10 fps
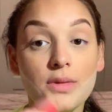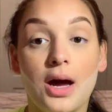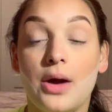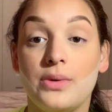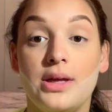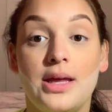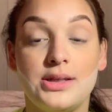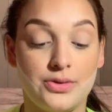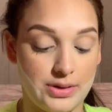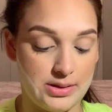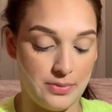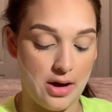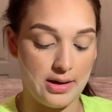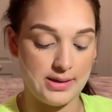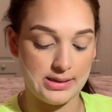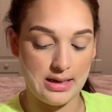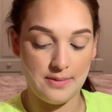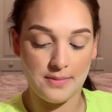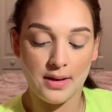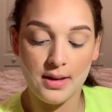I really liked Chris Brown at the
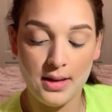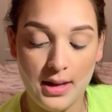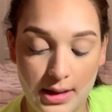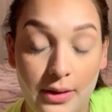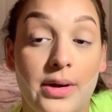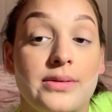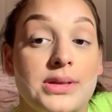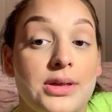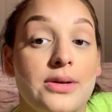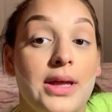time. Like when I was little,